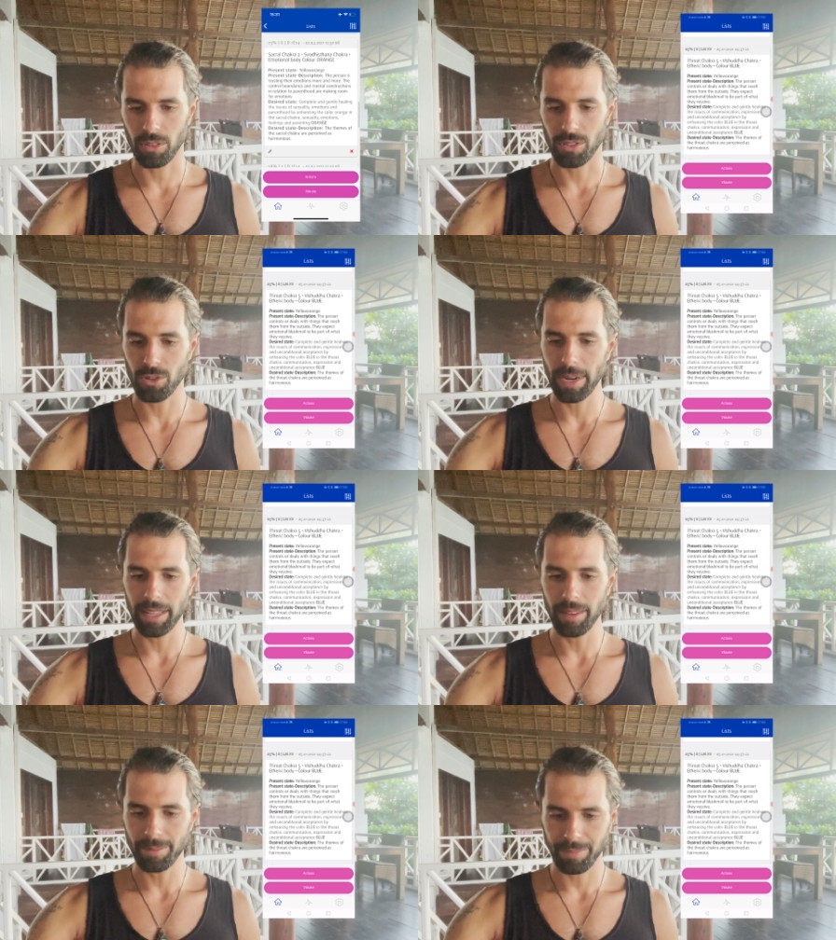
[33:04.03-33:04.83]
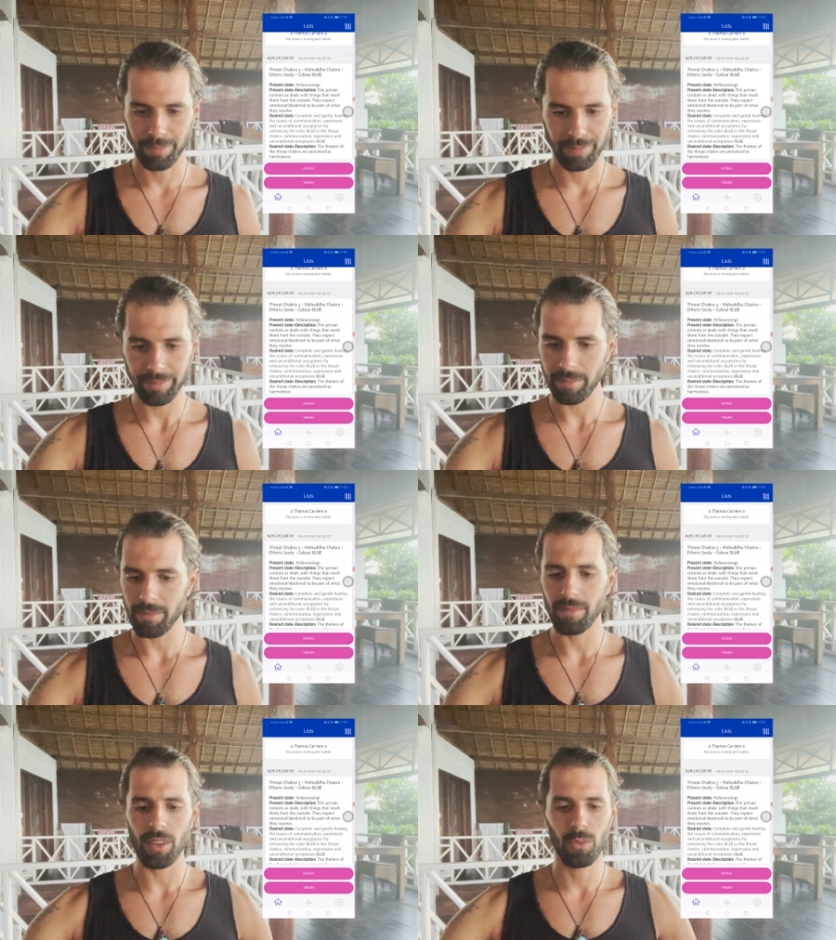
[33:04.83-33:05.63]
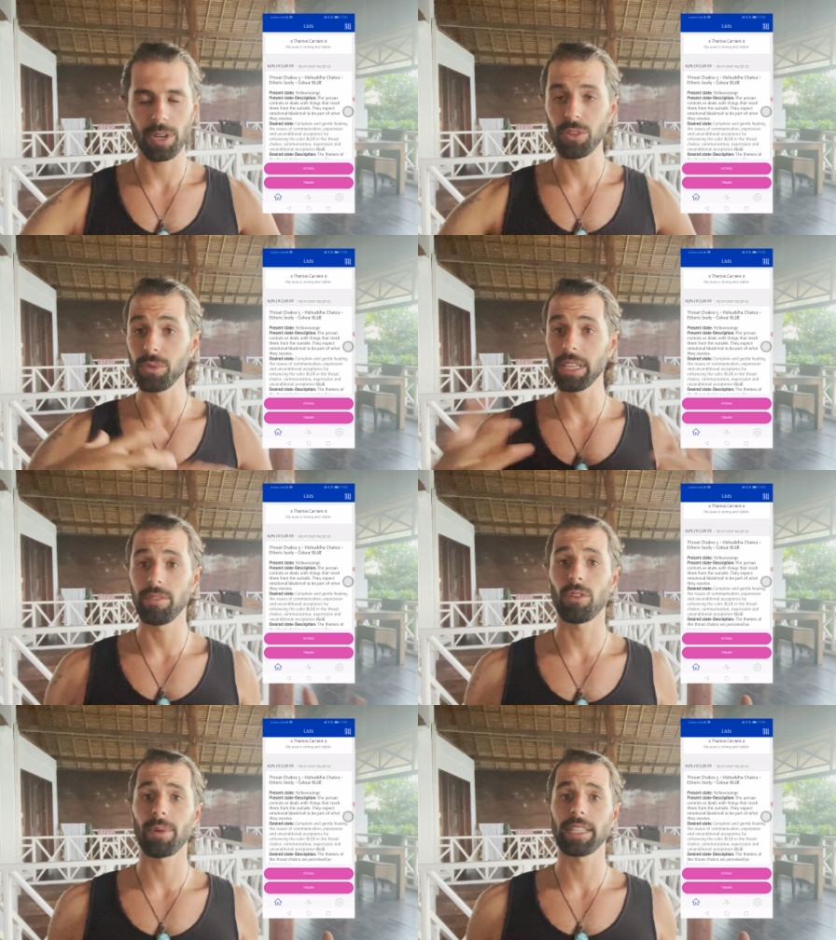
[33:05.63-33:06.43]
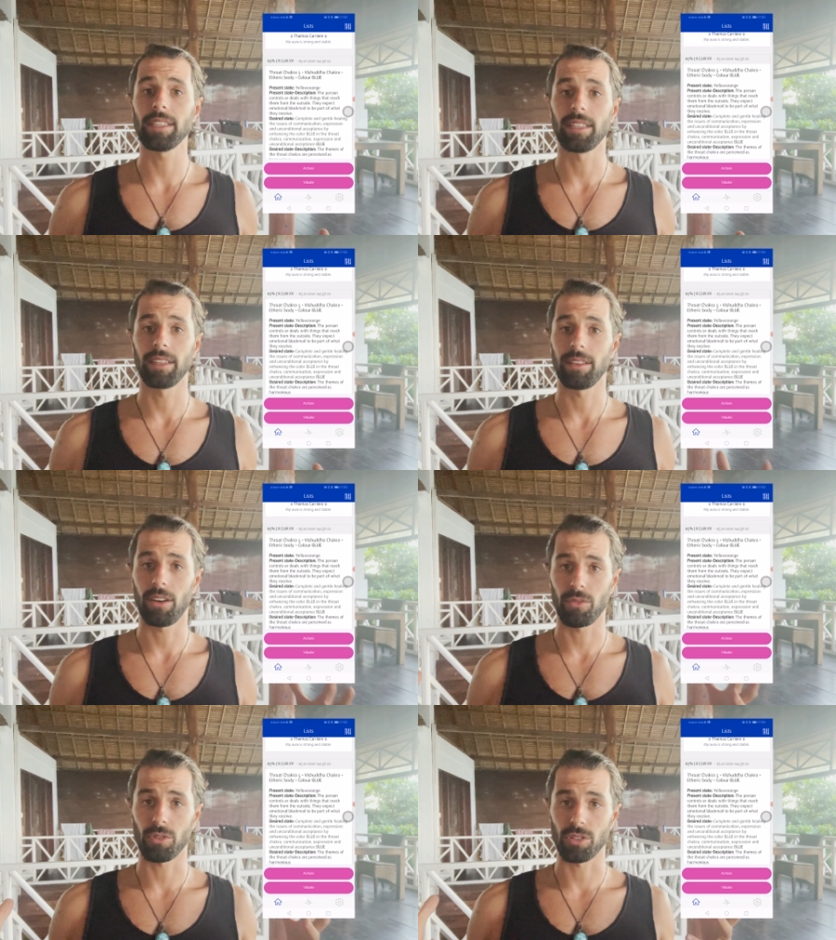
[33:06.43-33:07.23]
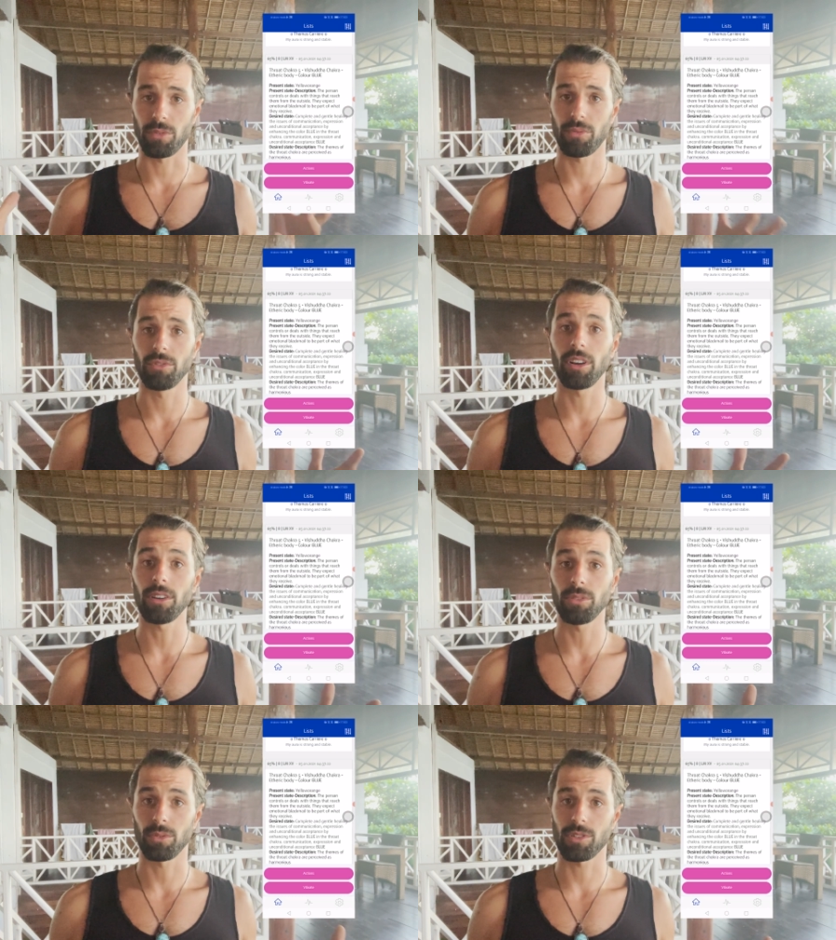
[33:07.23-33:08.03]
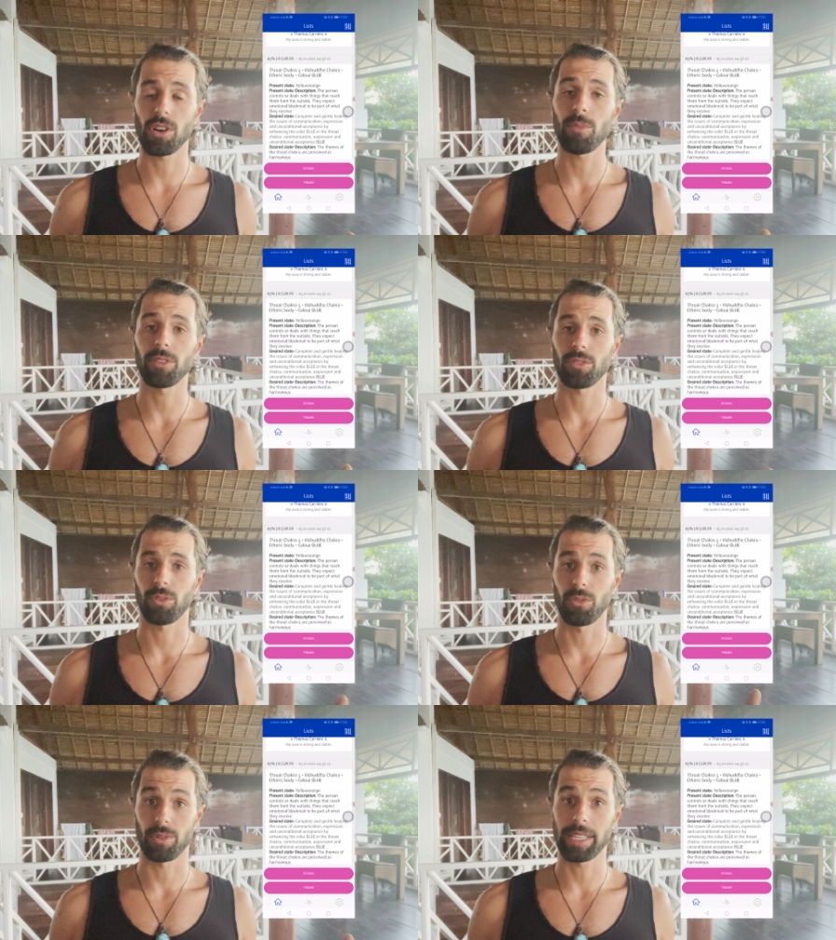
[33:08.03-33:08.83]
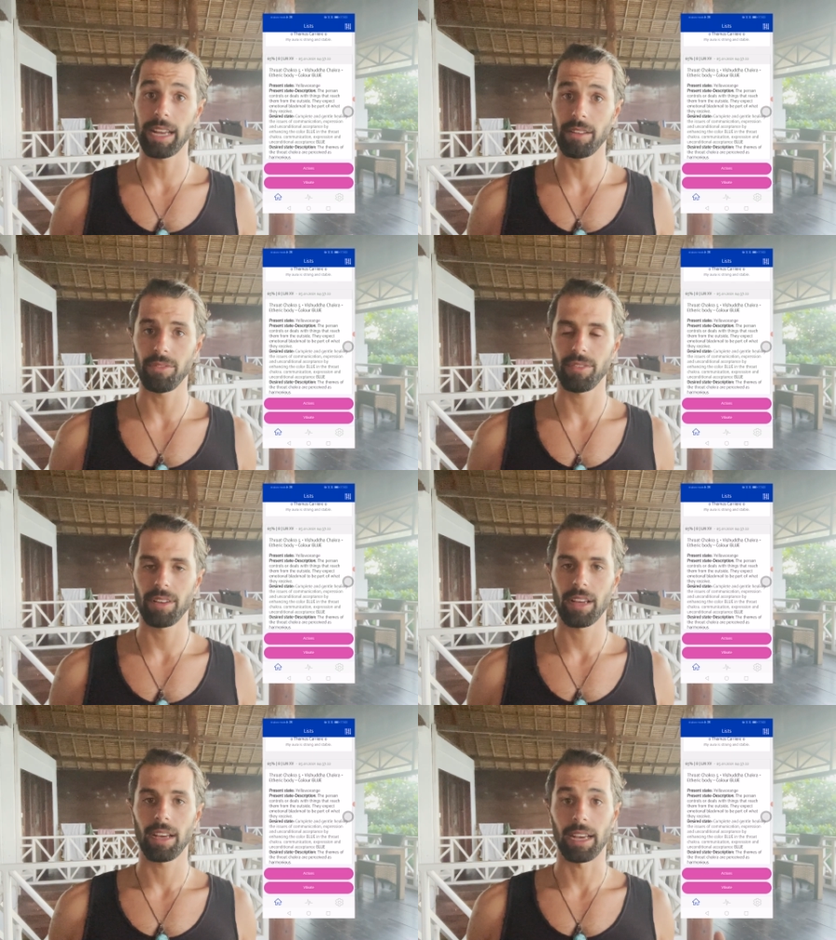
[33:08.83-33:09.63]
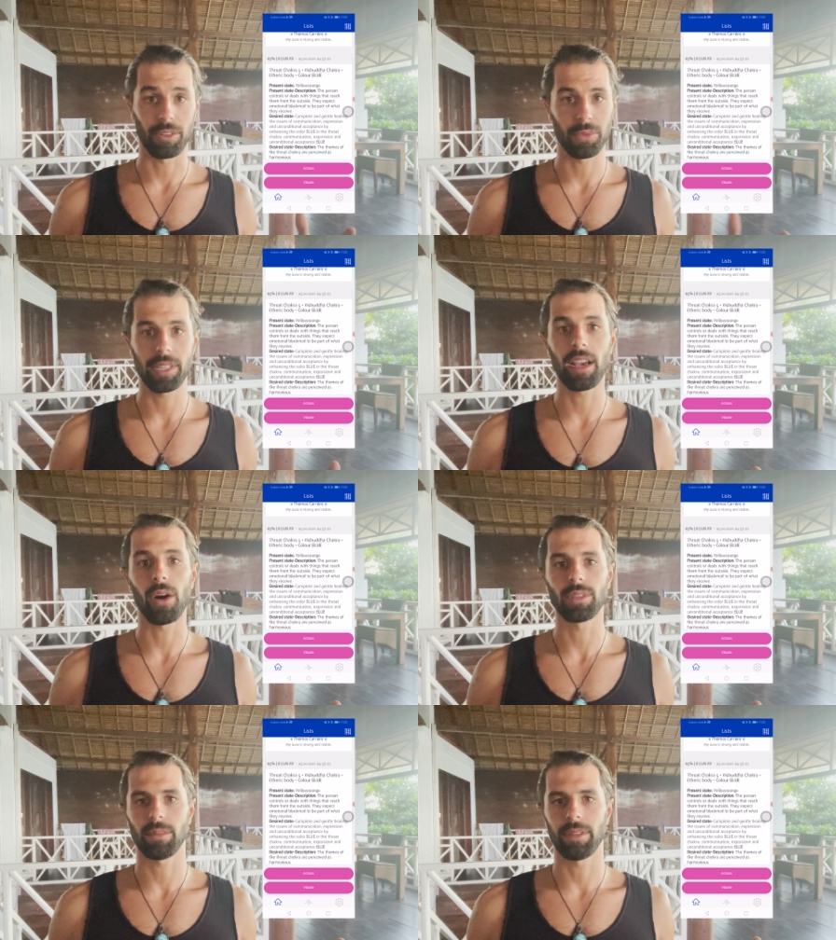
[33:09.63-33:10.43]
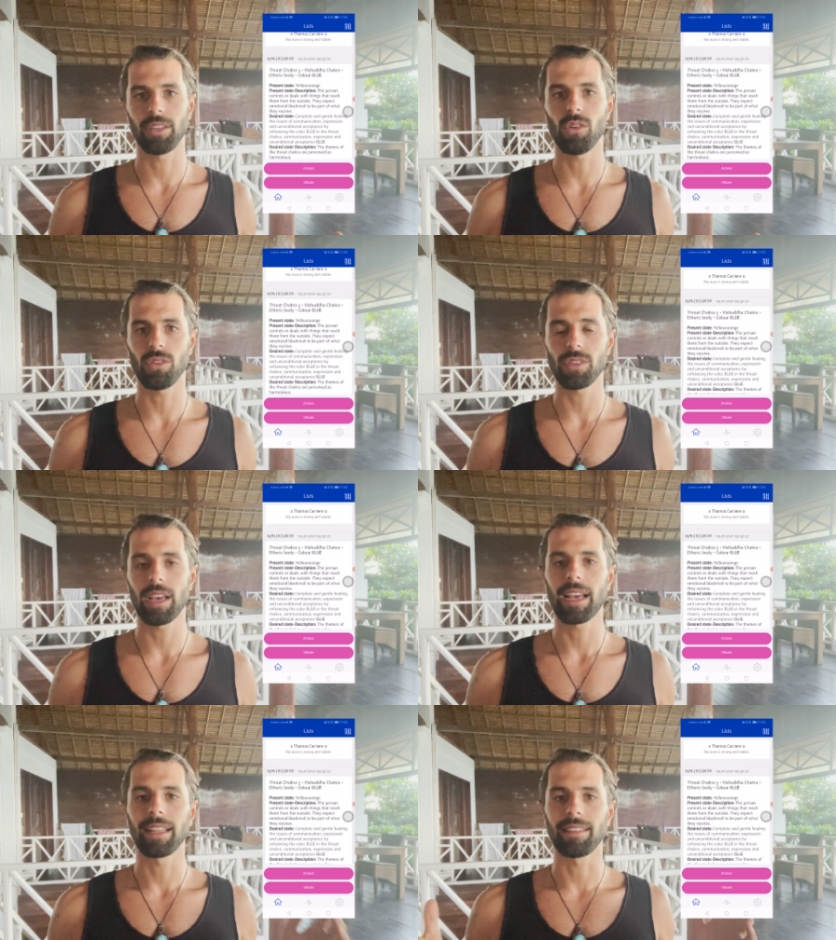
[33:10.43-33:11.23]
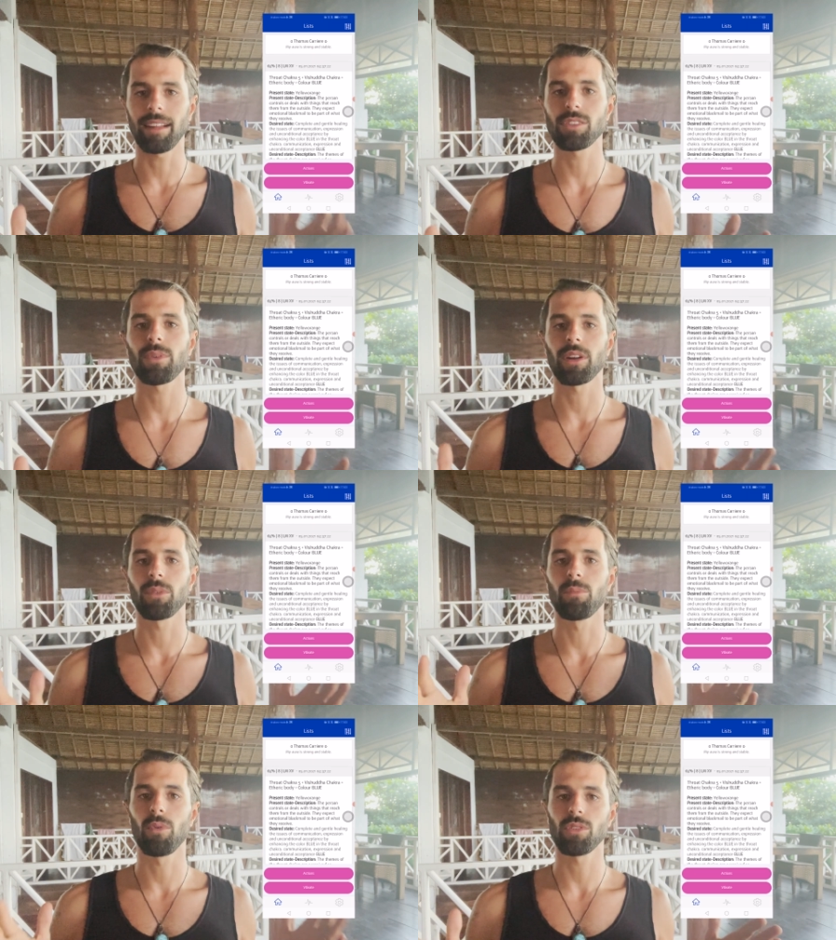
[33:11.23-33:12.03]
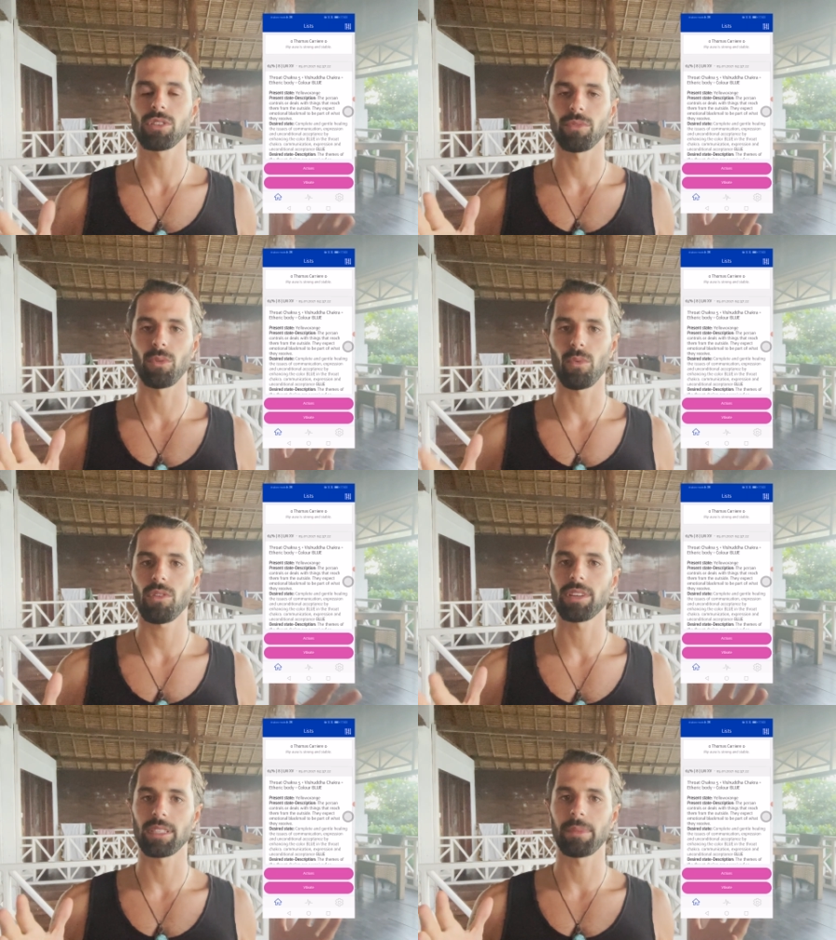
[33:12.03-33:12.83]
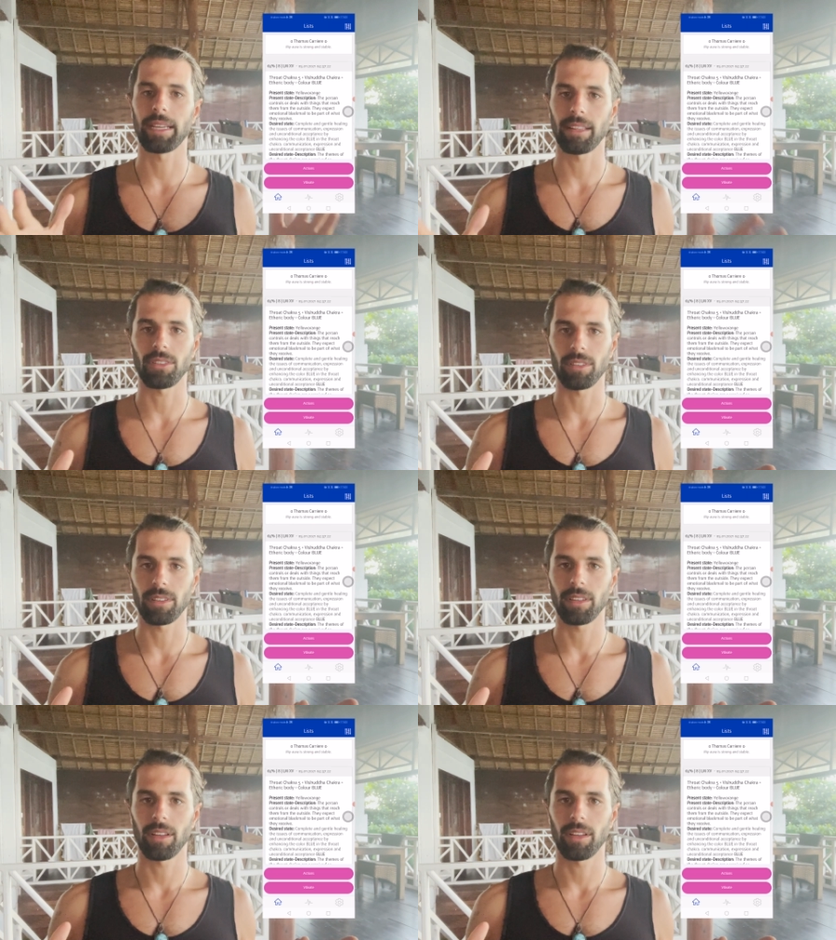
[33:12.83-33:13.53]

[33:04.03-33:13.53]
on the screen, when you give already, of course, the full download to someone or to yourself, and you see how deep it goes, that's where the most of the work is being done.